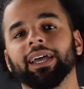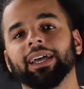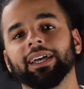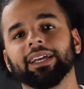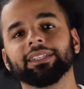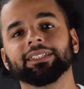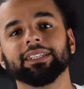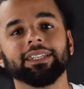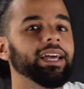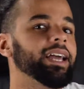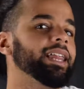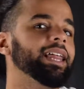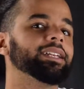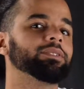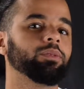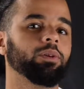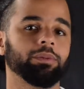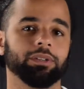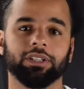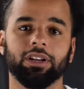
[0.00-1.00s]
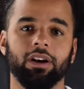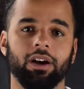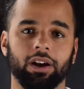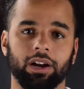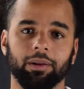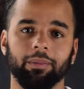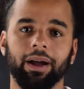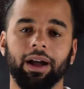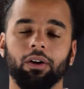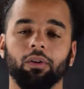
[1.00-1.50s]
And today that's what we're
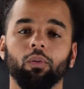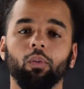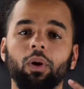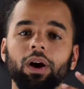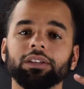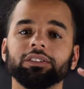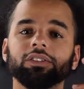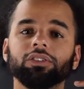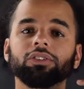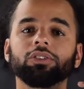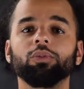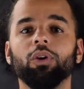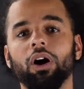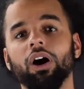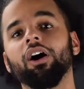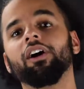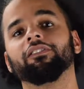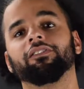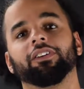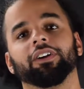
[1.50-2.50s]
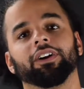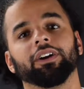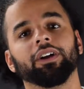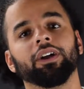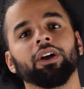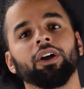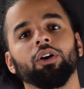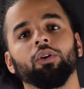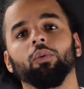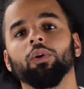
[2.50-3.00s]
talking about. What do you offer?
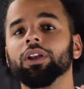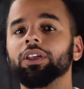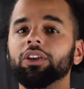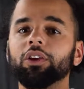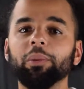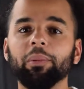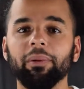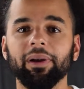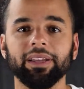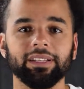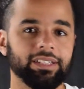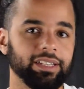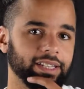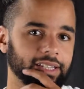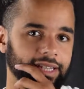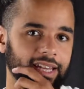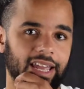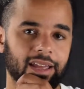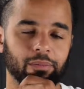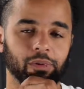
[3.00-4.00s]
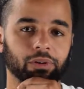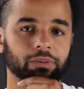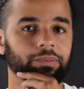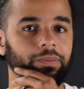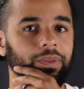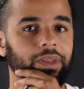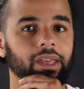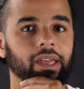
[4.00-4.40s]
What do you bring to the table?